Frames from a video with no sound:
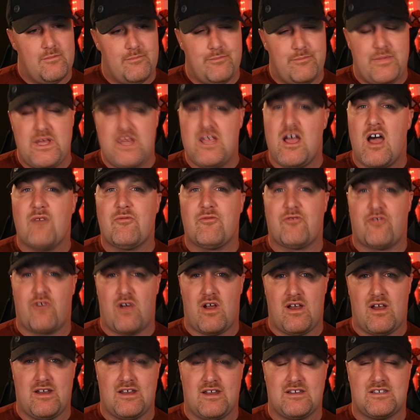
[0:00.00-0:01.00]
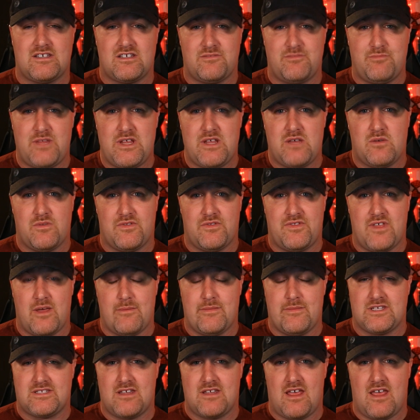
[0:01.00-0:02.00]
Be upfront and speak with them
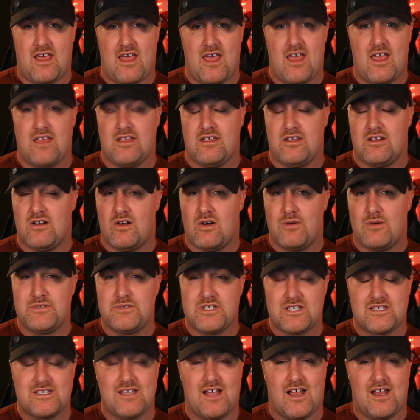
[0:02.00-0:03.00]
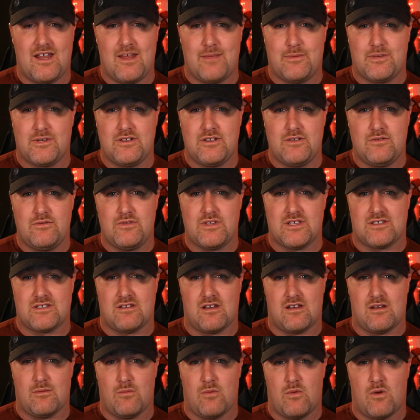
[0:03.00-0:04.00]
and say, hey, you know, I'm just not able to do this
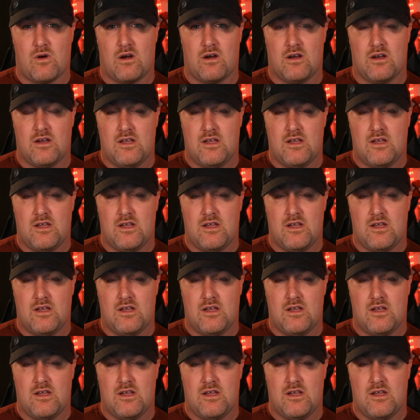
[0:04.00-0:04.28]
anymore.